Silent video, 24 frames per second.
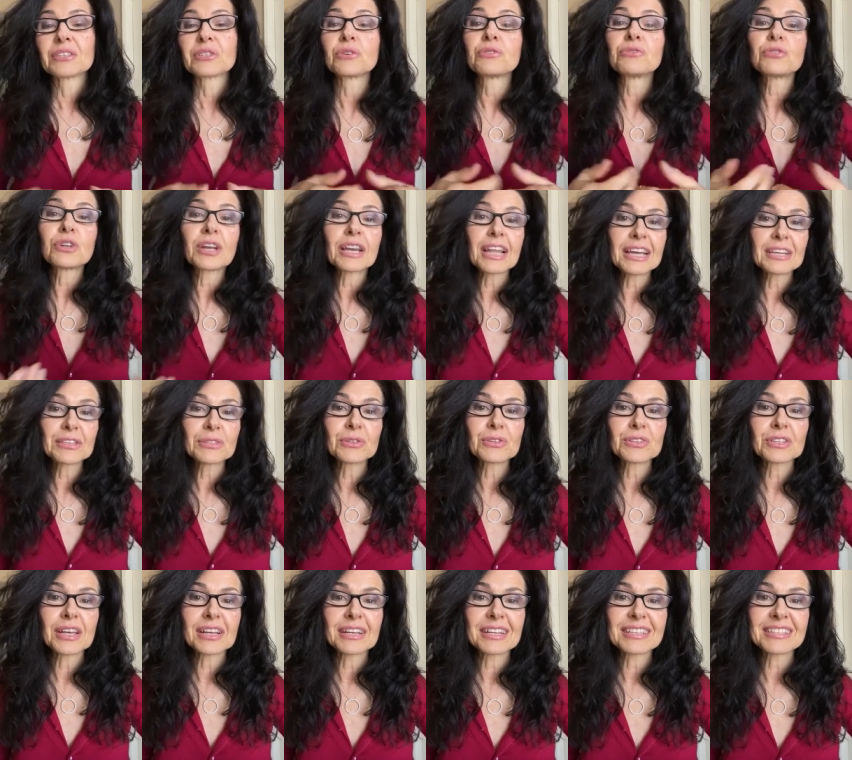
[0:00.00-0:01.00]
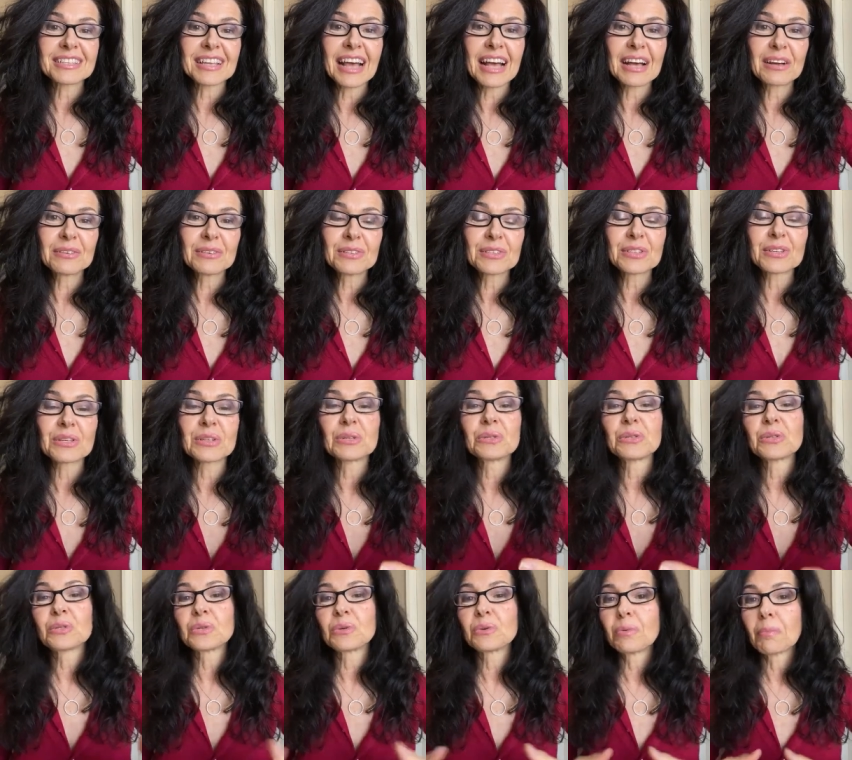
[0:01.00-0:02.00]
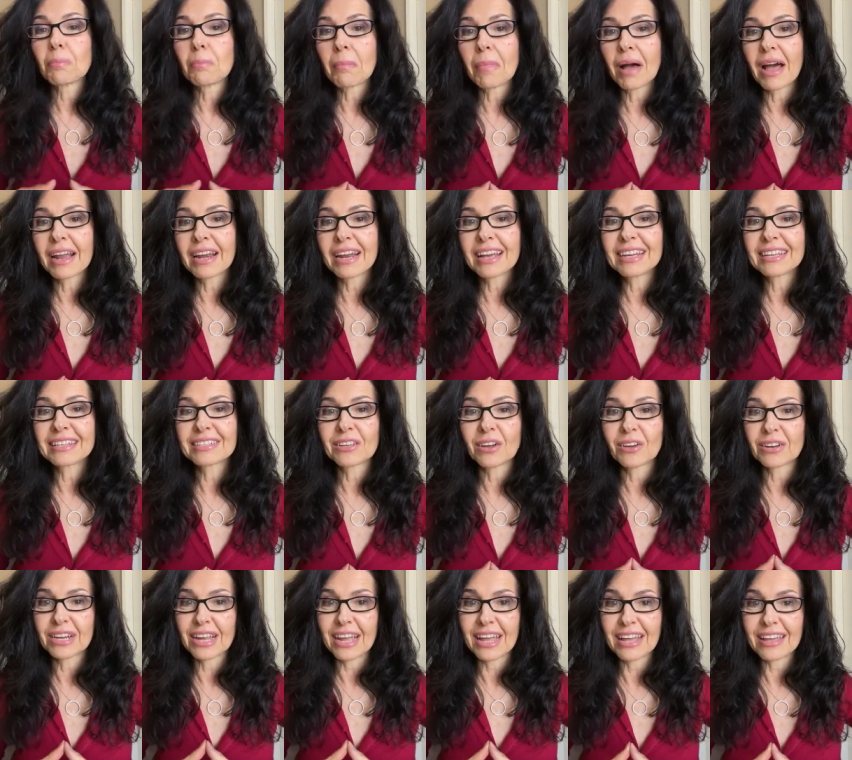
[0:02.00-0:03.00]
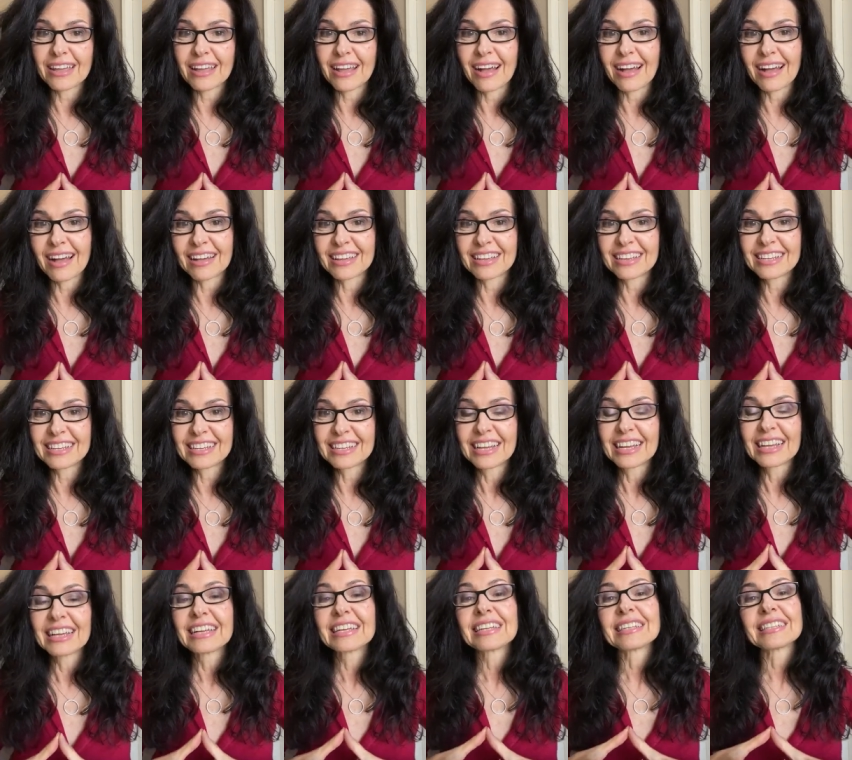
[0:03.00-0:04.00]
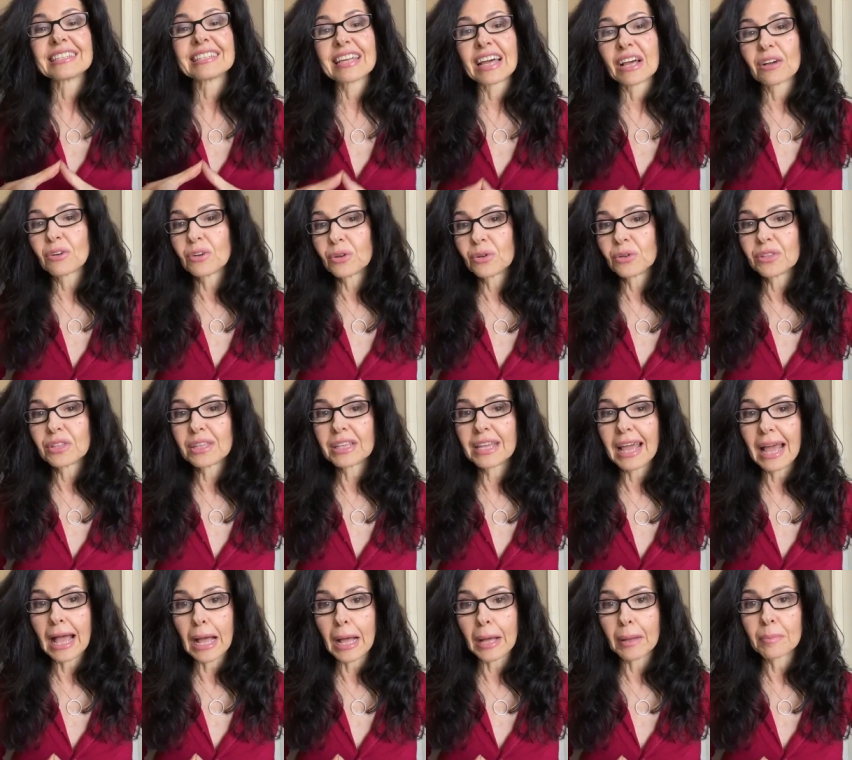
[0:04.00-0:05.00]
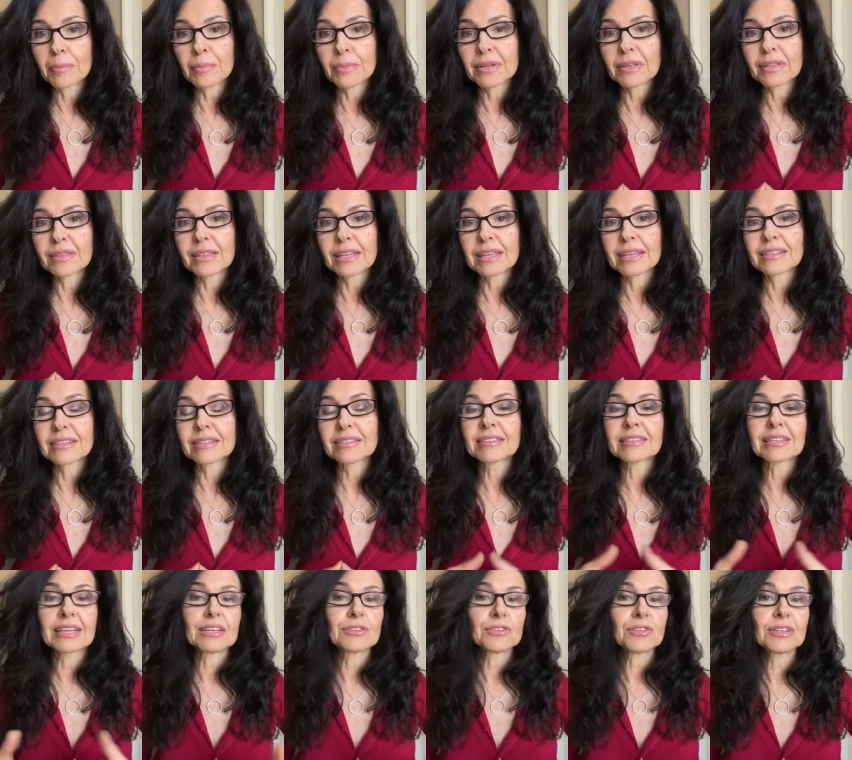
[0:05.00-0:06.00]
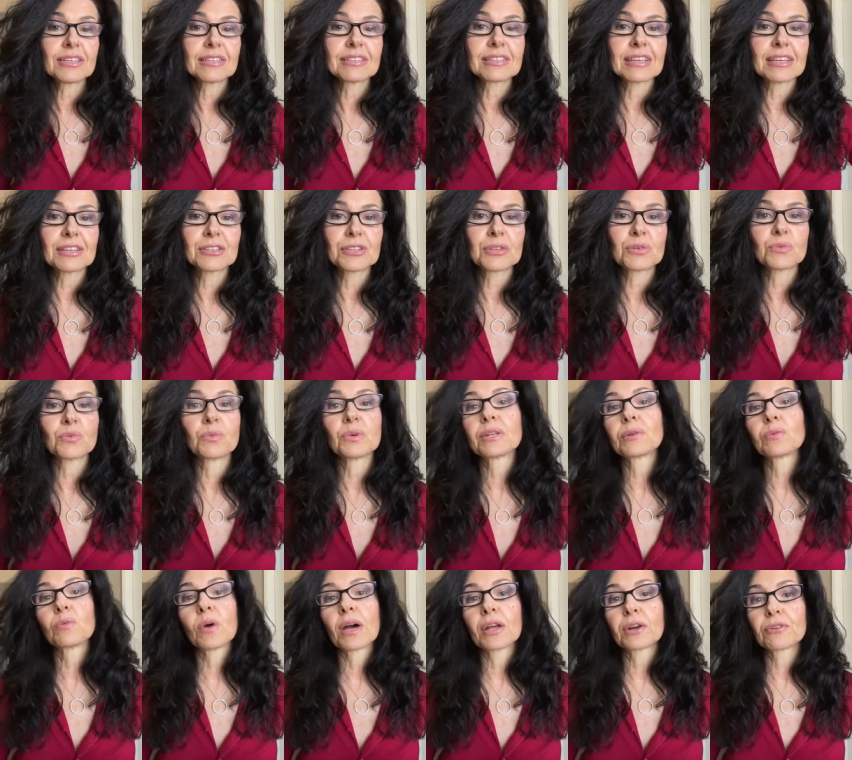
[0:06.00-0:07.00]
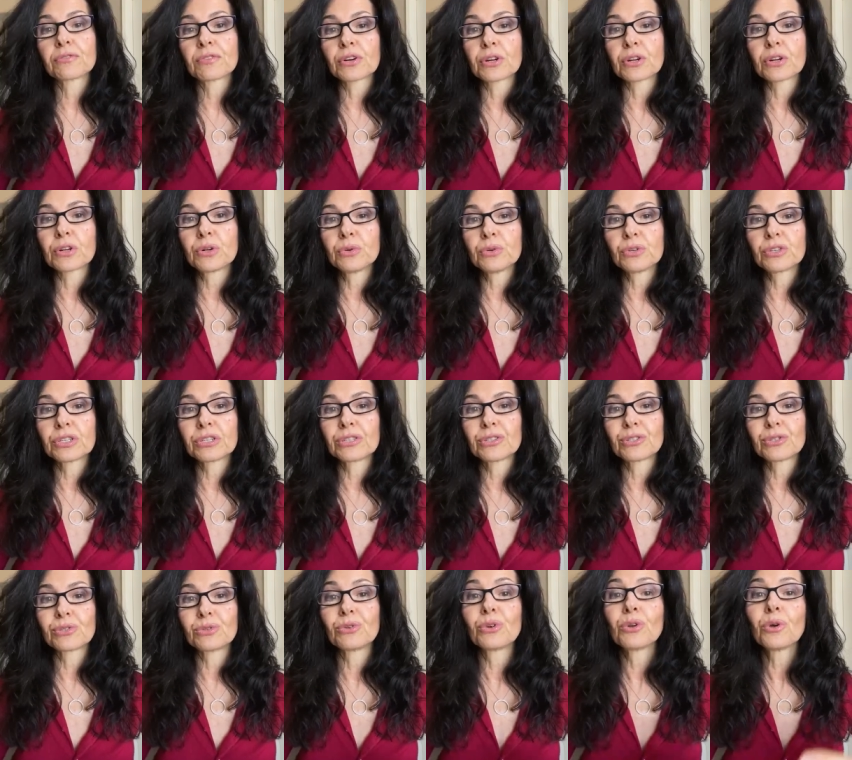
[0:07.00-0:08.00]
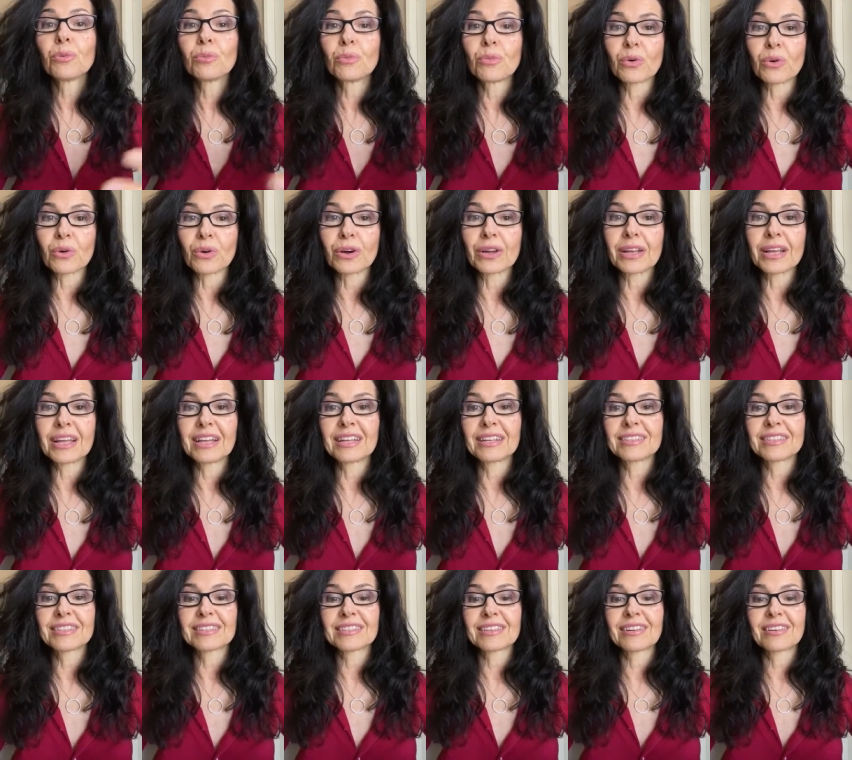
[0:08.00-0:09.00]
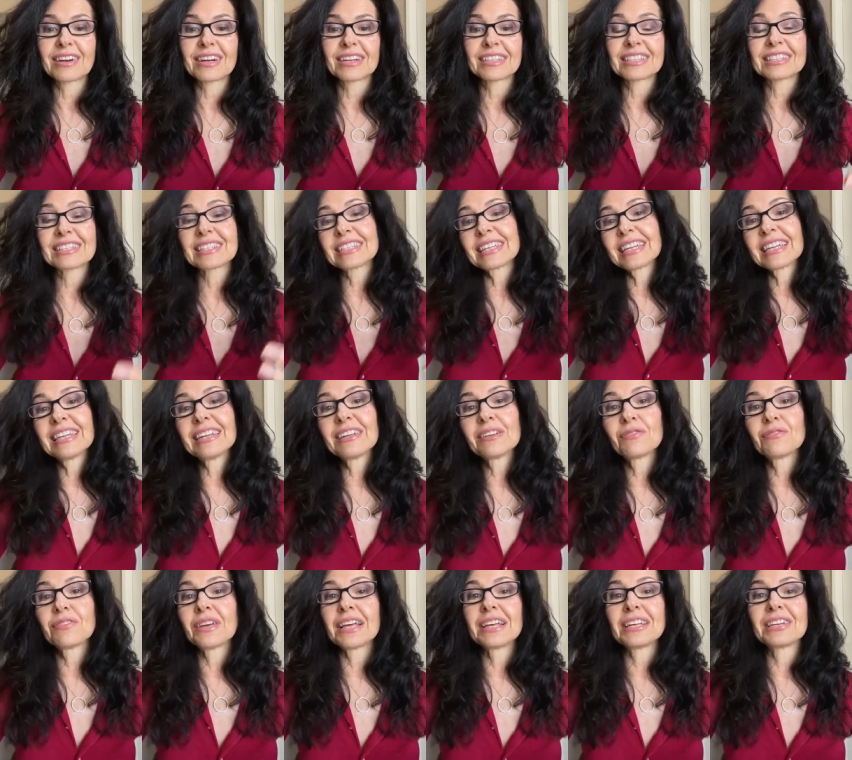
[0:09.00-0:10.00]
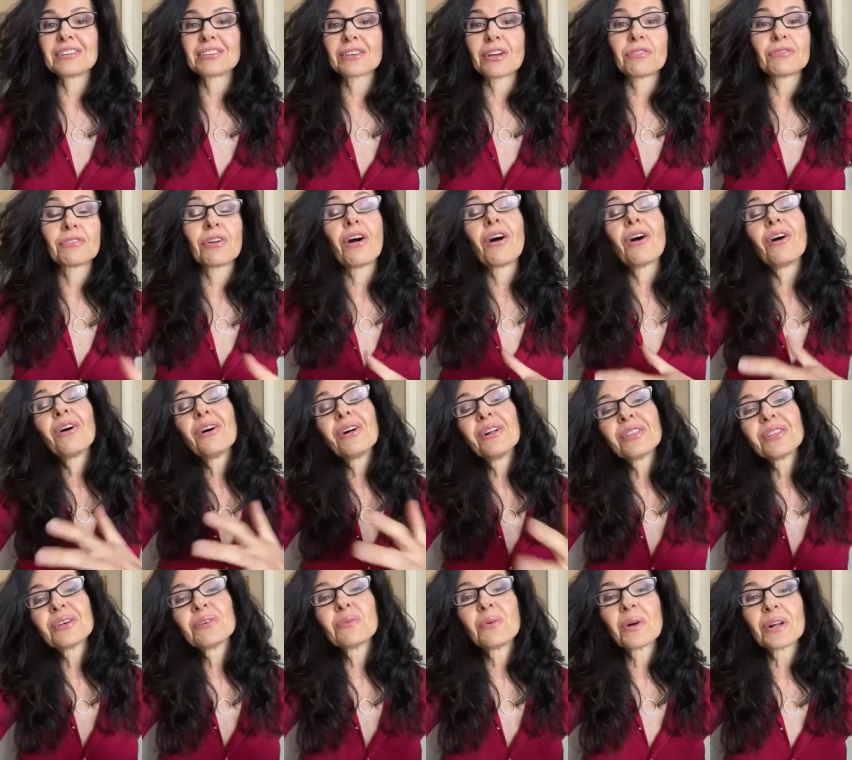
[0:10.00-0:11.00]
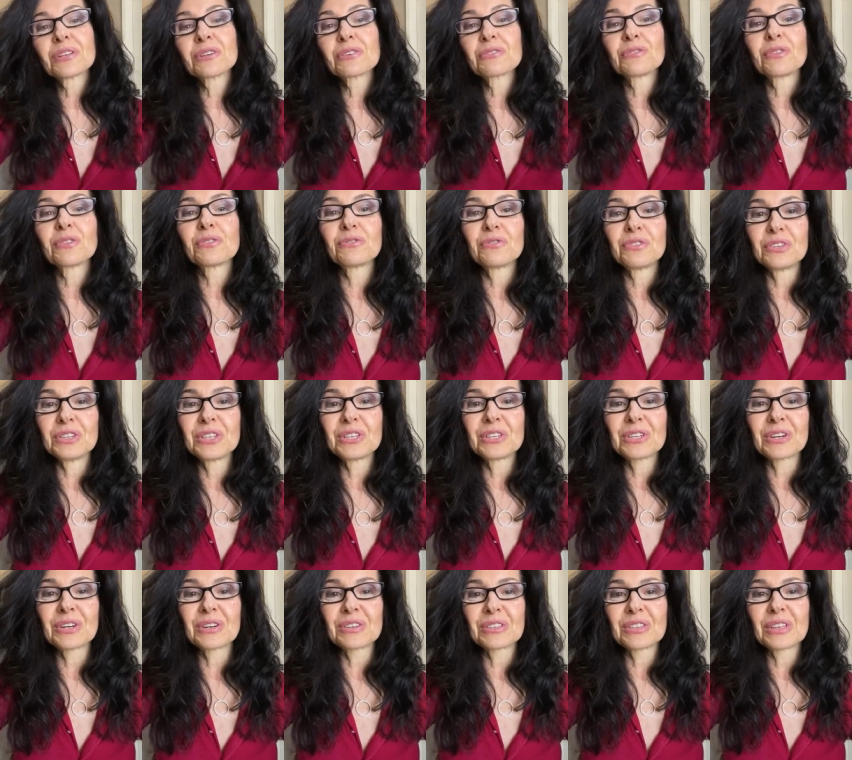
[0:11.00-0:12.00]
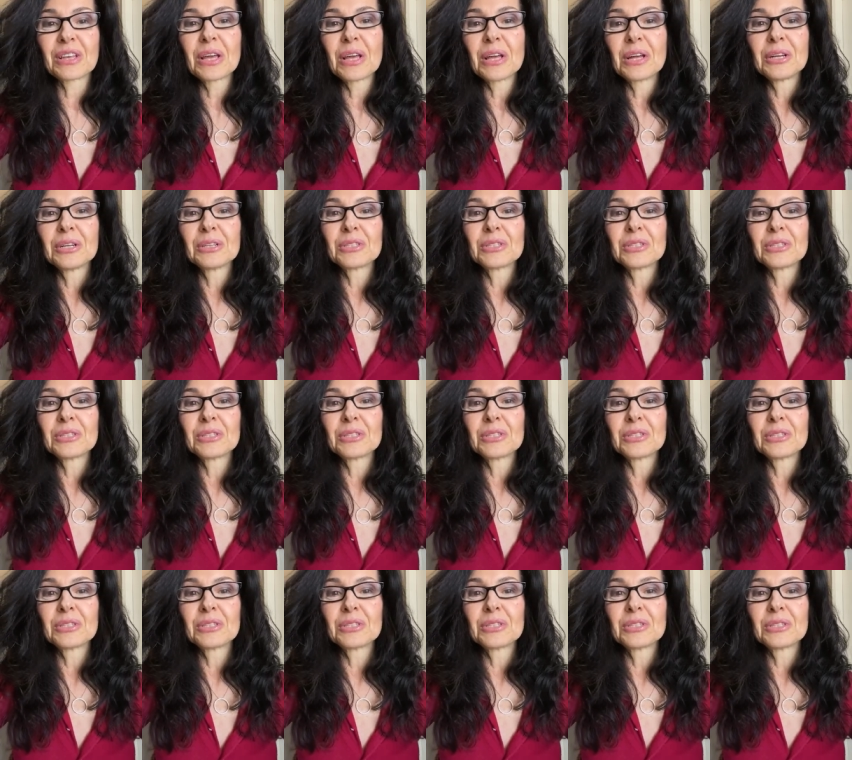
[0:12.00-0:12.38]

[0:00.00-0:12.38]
So if you'd like to check us out, go to mana.ai, download the app, then schedule a session with one of our coaches to know more and start taking advantage of all the wonderful features